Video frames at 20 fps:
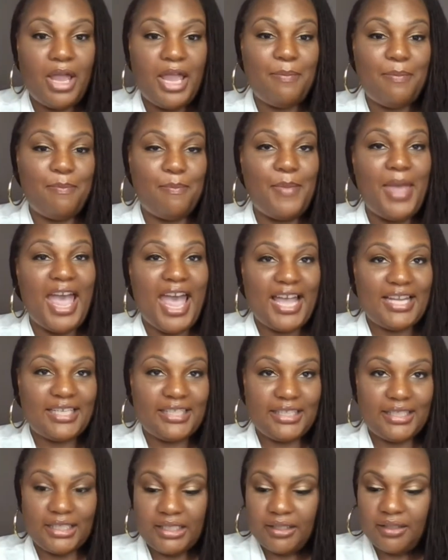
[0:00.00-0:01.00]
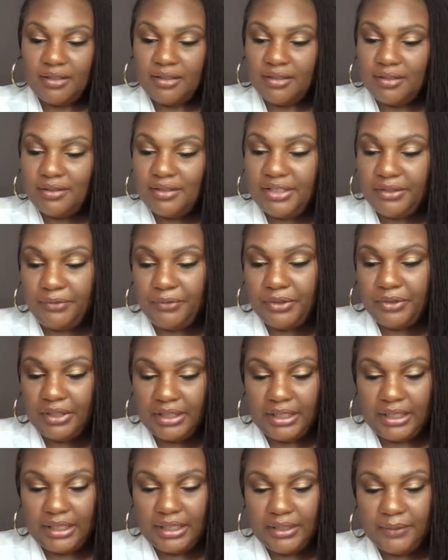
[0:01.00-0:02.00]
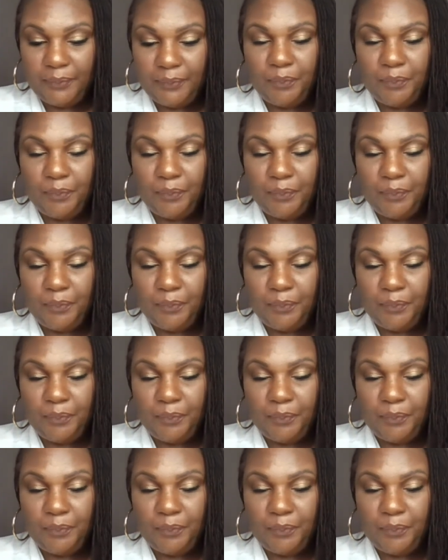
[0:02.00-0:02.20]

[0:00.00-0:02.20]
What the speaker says: and mat differently,